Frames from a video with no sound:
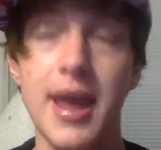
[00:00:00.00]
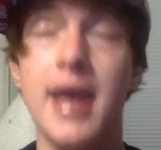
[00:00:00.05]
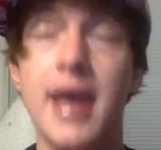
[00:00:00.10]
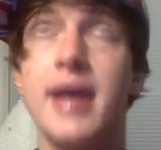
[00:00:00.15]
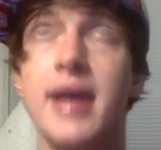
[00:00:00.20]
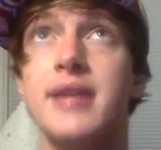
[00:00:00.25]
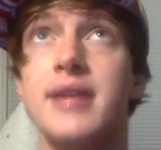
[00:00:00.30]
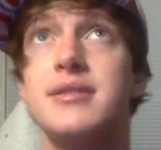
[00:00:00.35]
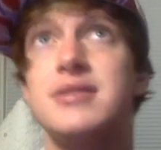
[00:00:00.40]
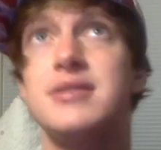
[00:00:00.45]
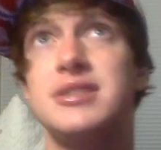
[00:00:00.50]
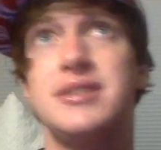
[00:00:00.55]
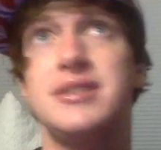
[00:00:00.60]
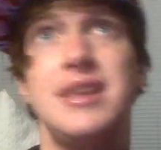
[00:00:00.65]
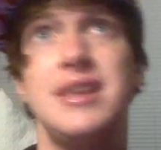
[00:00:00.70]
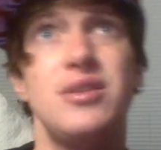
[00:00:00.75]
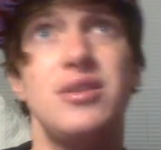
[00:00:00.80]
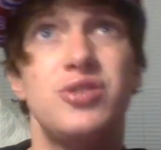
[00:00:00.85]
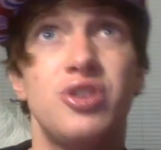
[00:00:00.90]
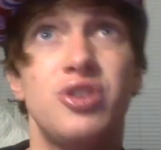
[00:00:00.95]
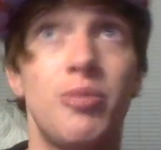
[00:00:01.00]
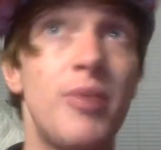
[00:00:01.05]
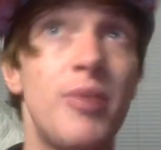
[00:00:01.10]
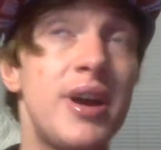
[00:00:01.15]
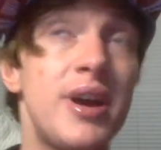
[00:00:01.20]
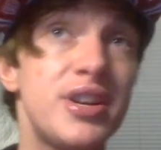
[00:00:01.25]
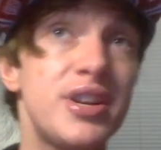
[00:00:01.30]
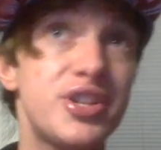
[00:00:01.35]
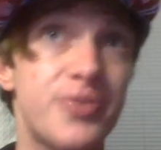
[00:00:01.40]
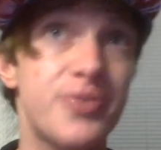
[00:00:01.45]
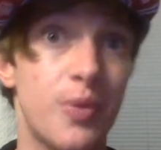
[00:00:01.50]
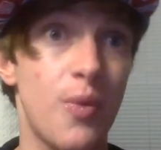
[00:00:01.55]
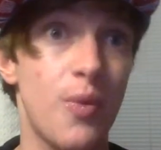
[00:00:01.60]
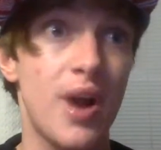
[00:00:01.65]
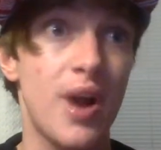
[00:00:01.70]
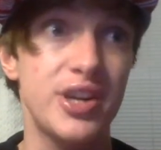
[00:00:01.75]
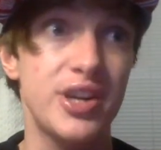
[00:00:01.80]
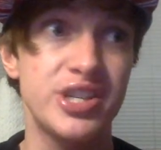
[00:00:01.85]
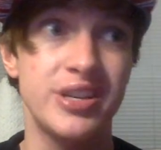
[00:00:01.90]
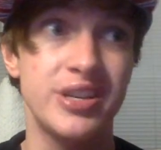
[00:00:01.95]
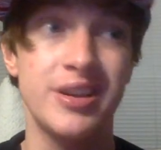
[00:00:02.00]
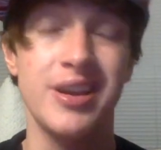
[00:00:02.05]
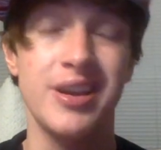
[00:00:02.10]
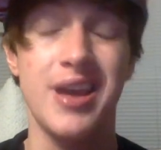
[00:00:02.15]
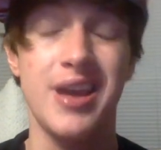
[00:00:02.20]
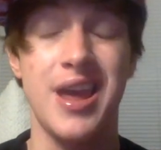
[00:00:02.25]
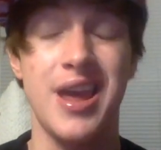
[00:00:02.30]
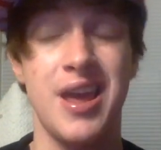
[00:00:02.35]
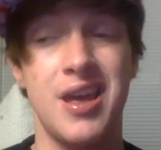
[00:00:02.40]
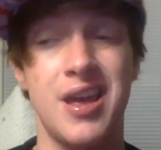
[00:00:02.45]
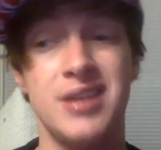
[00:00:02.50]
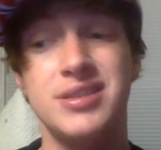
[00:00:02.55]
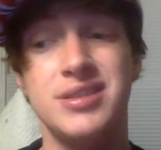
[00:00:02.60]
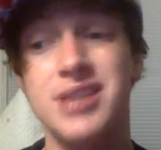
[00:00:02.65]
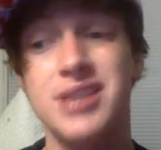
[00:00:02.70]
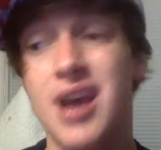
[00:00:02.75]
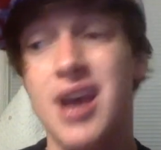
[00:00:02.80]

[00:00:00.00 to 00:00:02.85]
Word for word: and just thank you so much for watching, and